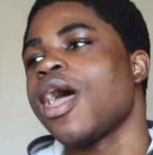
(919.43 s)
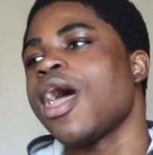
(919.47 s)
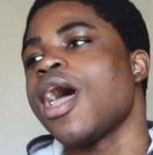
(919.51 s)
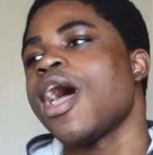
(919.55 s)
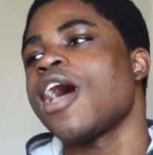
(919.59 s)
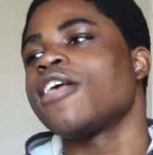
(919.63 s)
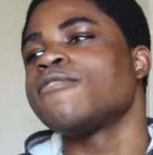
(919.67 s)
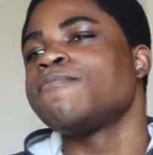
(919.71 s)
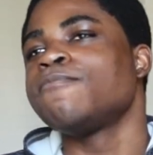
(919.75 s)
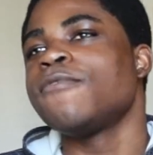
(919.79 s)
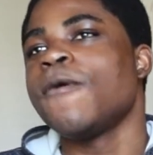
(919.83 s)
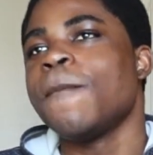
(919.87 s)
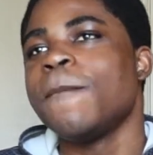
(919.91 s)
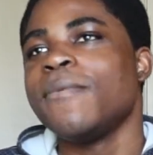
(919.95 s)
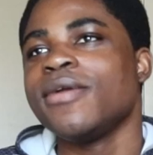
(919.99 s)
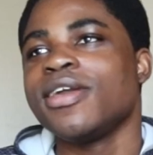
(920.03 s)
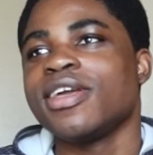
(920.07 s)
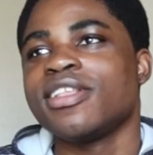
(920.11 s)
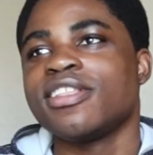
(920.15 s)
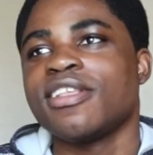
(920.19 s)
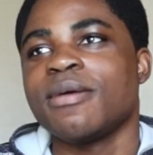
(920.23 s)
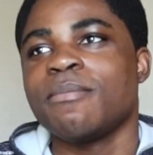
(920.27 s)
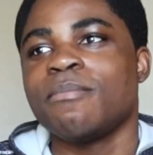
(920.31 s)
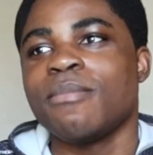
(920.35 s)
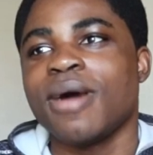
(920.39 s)
has put me
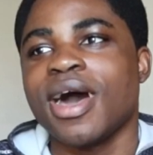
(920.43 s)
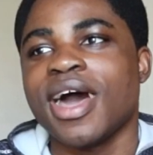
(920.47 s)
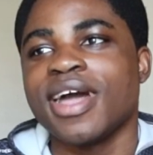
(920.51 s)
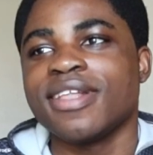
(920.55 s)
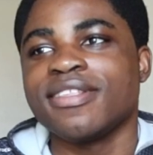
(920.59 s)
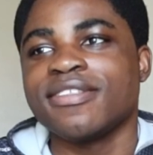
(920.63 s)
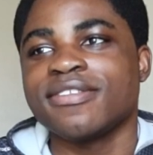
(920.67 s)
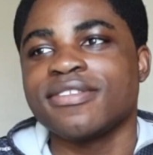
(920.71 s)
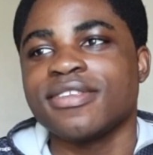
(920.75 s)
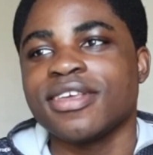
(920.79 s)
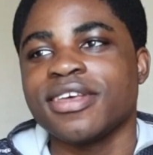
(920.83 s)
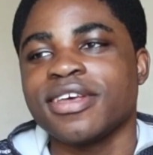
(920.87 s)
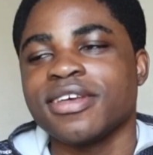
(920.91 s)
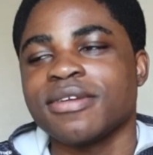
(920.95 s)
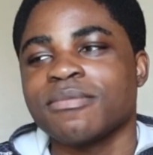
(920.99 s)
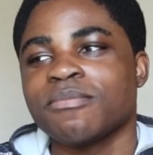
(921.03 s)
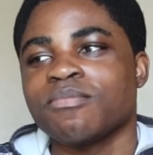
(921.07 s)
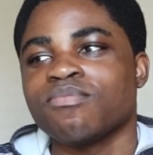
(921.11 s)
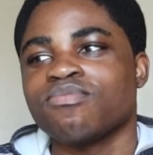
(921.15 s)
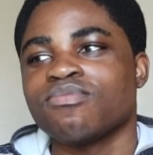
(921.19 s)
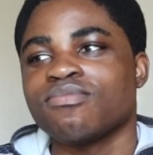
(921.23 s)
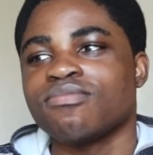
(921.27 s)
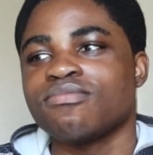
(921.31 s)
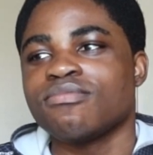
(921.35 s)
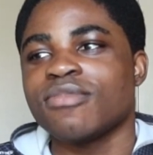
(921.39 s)
in the mindset
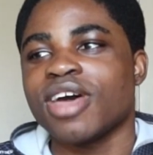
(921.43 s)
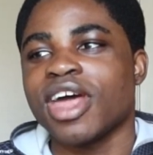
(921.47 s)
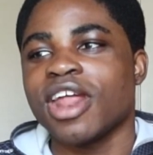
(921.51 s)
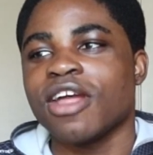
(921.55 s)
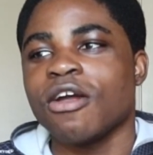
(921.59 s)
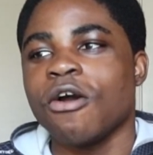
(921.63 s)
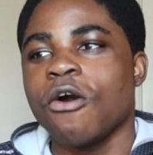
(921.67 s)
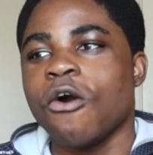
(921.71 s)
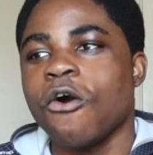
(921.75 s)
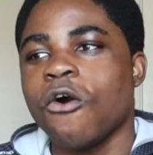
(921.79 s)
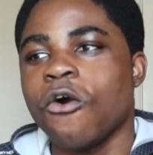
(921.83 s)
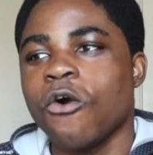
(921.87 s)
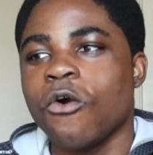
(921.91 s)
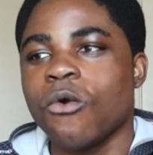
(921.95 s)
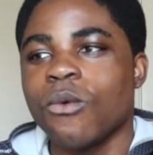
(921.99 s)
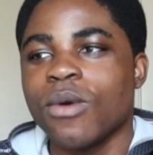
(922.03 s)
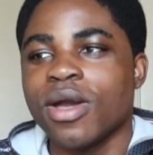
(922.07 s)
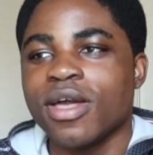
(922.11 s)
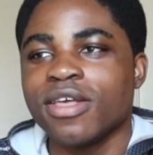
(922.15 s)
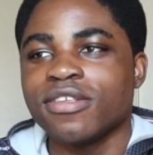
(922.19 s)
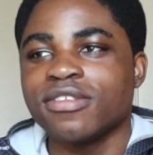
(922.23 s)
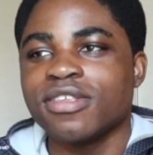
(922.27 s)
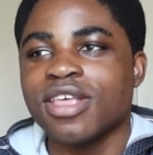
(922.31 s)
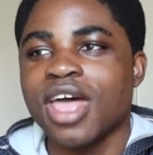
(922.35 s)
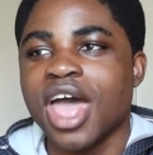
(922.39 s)
that I
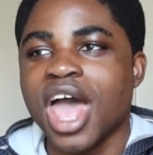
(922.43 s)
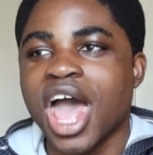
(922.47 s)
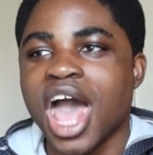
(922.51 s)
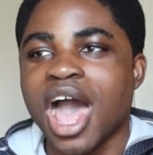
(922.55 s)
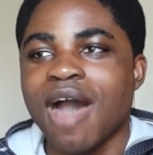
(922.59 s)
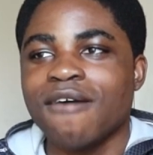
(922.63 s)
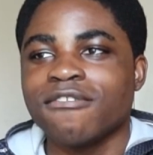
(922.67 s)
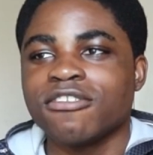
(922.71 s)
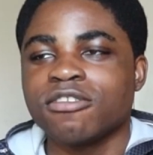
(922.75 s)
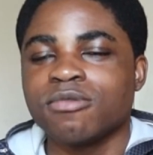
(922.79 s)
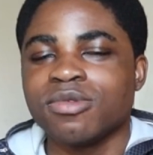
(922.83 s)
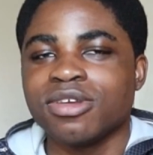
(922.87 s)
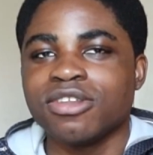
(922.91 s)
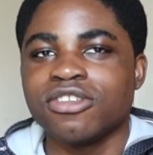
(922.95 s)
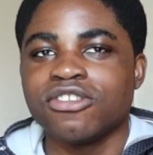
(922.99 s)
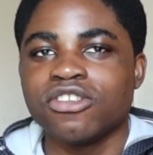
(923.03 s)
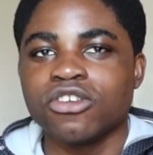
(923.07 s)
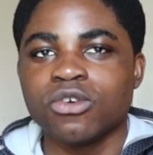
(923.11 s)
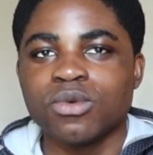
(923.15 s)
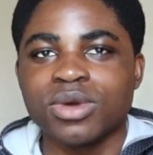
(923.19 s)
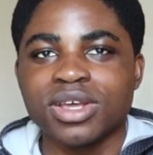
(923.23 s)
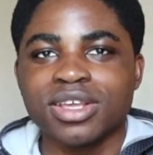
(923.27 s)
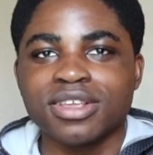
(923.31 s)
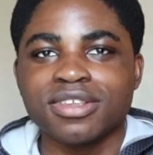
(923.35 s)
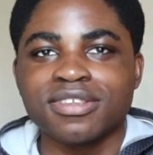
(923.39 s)
always have to be
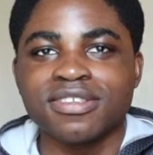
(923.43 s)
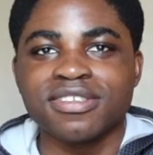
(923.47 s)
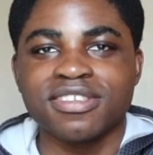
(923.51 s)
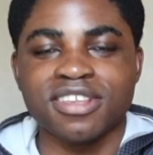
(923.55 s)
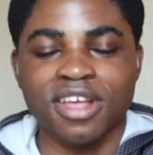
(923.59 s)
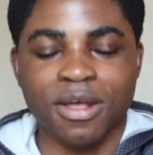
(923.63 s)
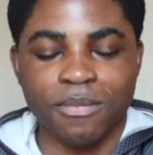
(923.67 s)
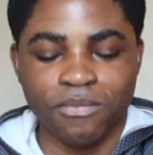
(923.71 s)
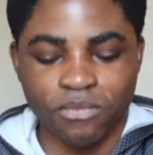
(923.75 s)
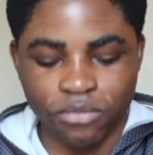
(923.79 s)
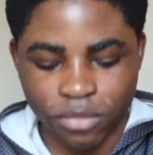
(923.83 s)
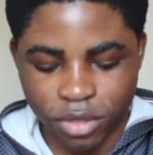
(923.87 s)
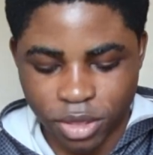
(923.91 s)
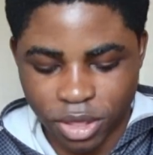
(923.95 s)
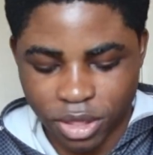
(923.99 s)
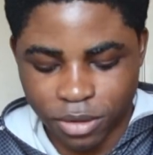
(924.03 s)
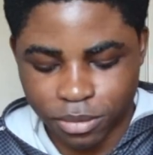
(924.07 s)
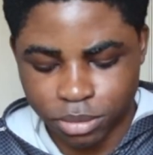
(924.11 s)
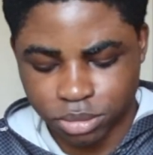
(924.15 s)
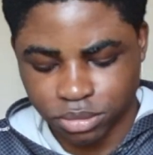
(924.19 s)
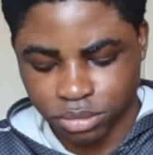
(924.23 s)
doing something.